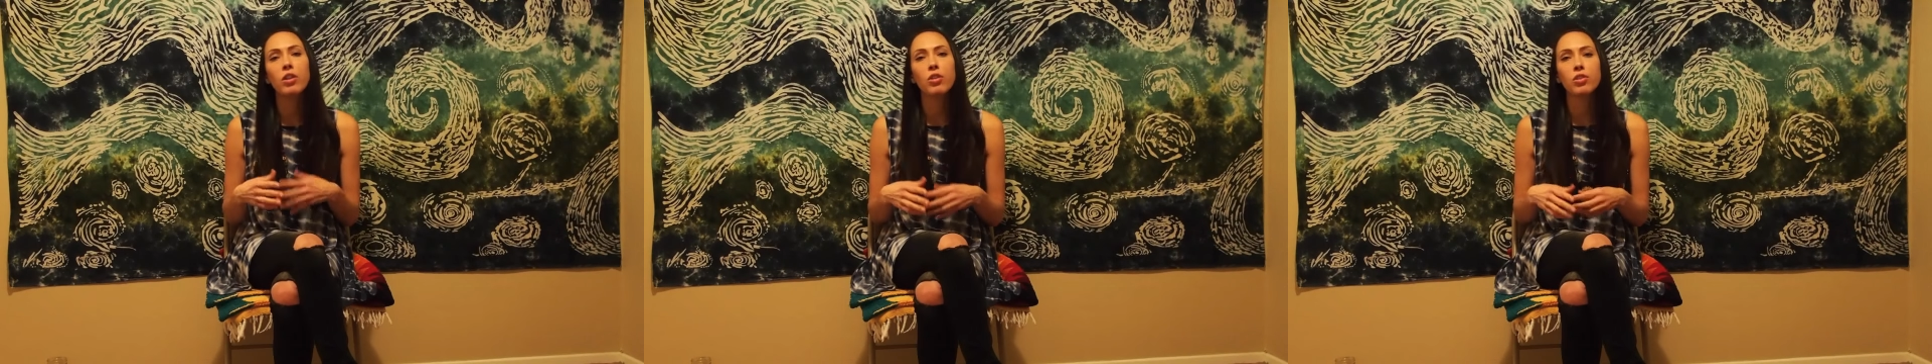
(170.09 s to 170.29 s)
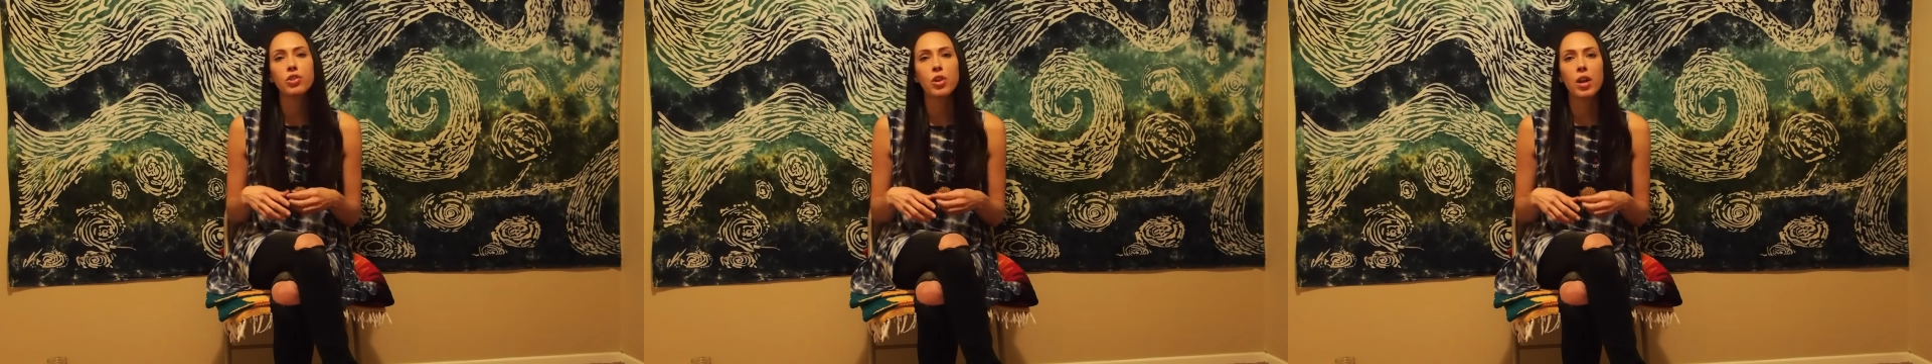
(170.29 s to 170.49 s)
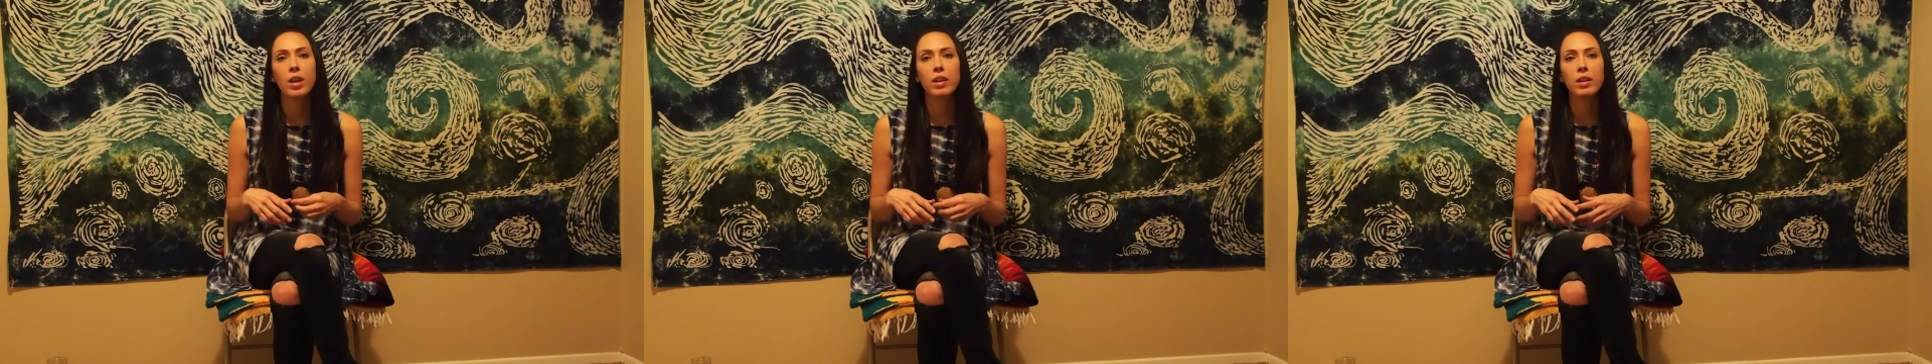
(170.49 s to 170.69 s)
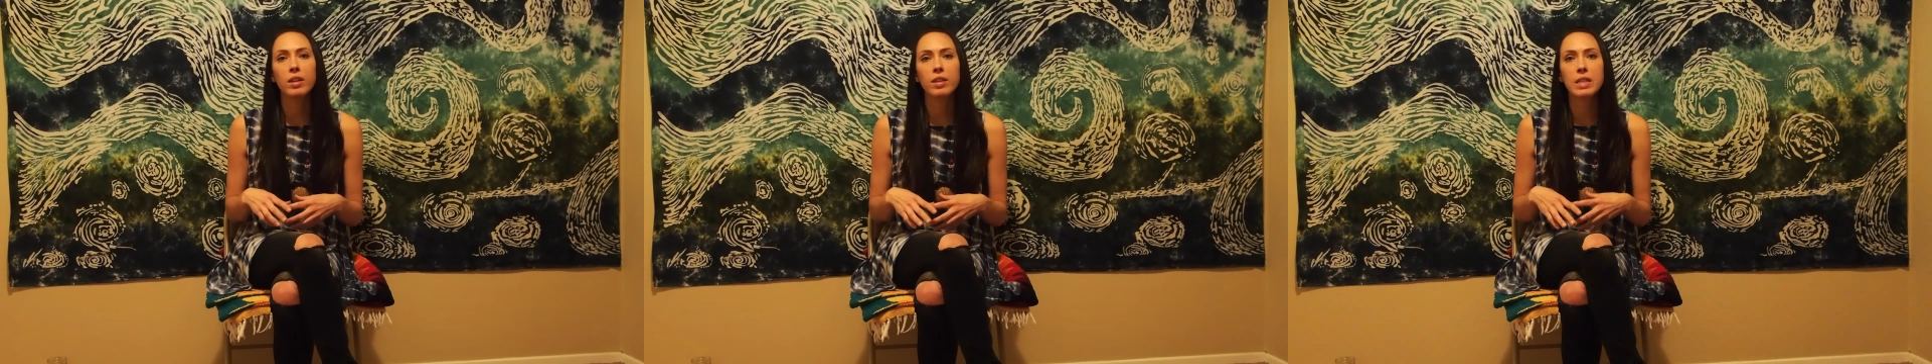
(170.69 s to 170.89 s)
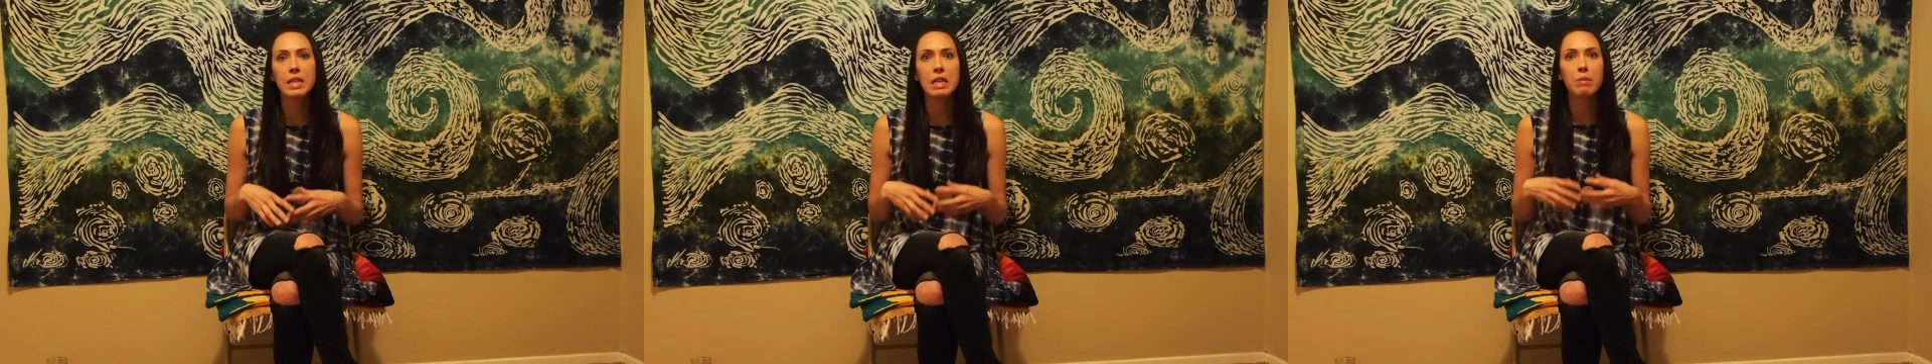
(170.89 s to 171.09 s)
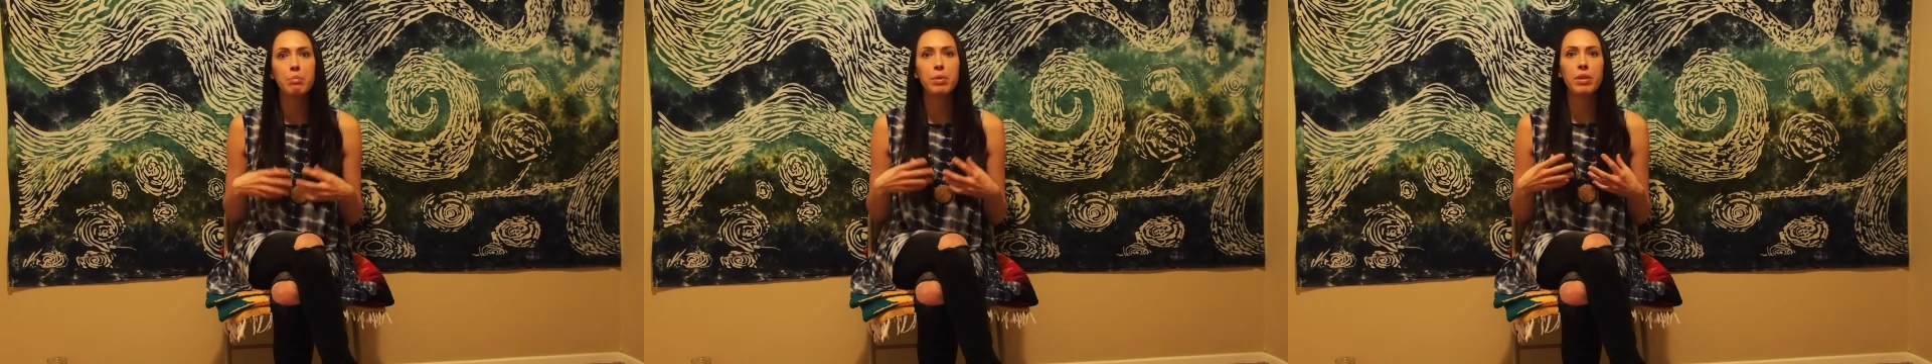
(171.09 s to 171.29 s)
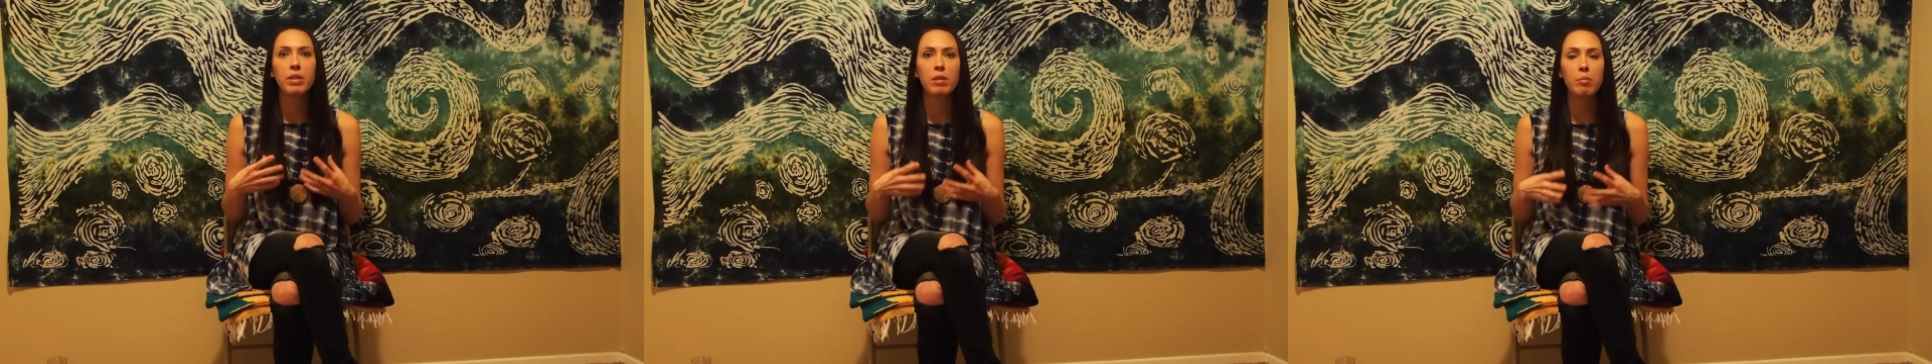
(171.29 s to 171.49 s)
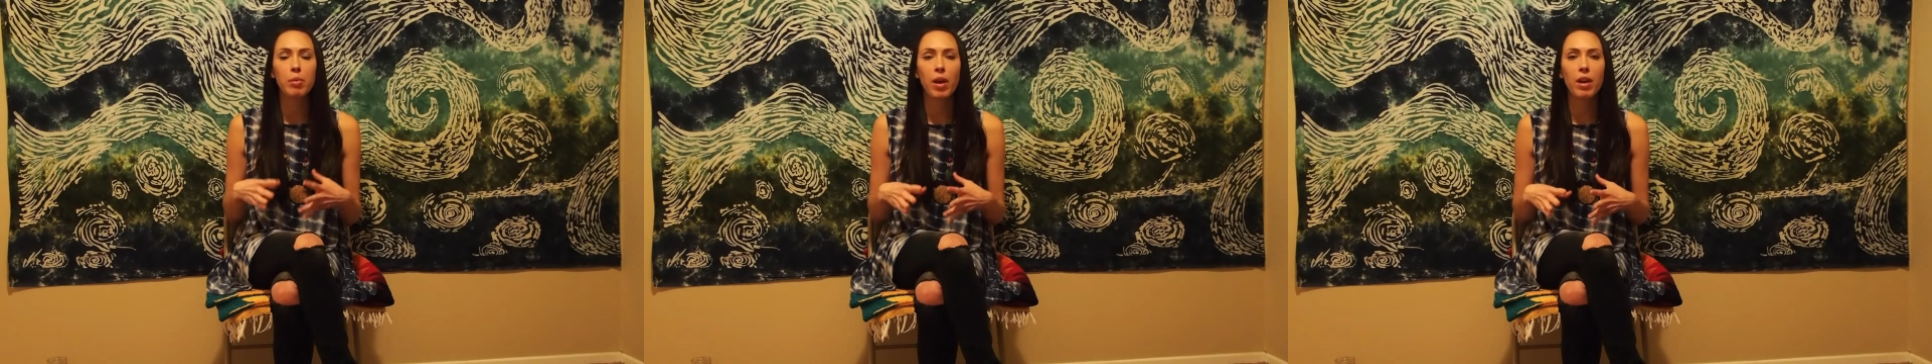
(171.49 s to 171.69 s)
you're trying to deepen
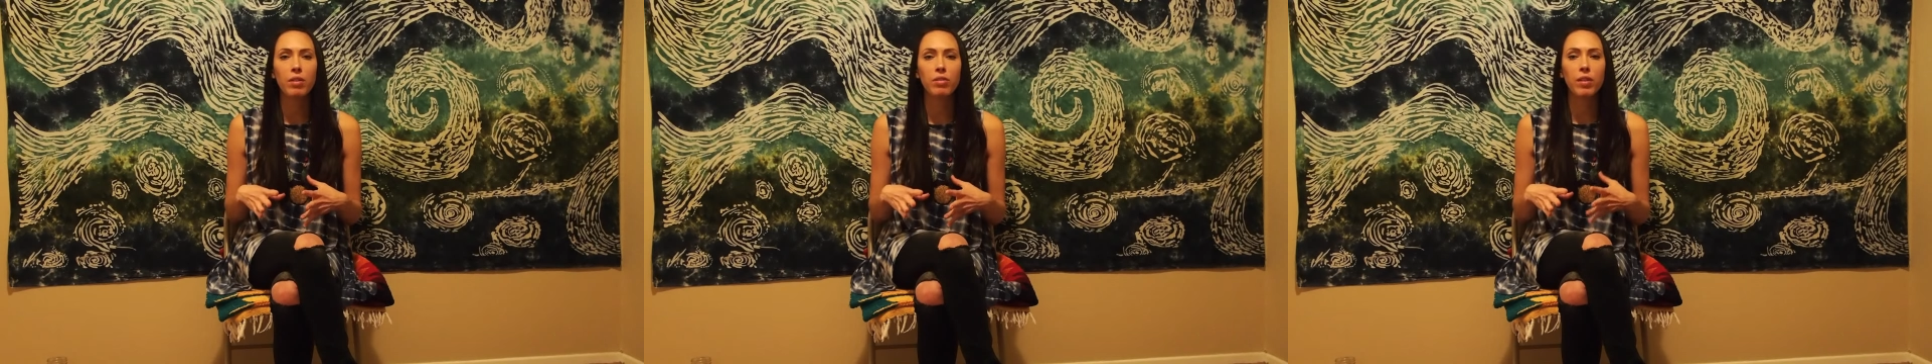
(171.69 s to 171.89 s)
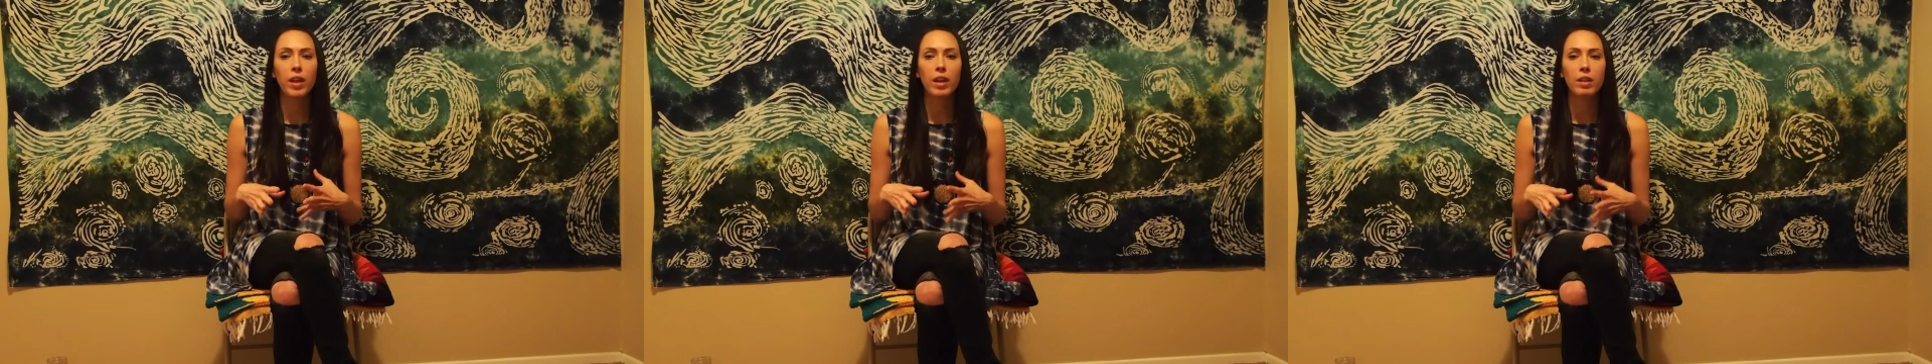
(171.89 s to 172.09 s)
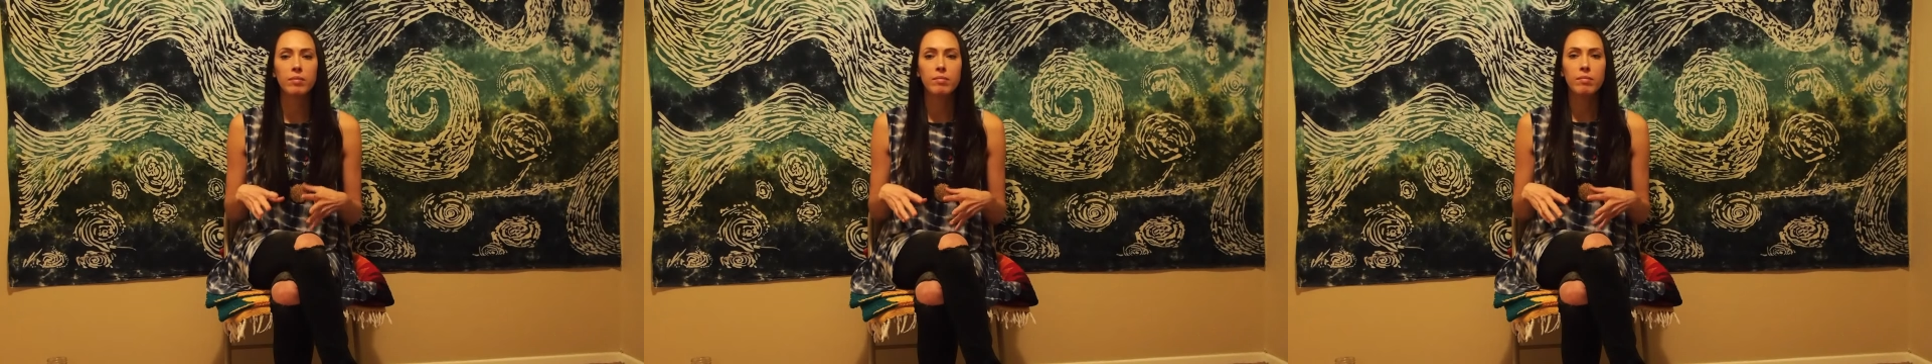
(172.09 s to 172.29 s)
the breath, like,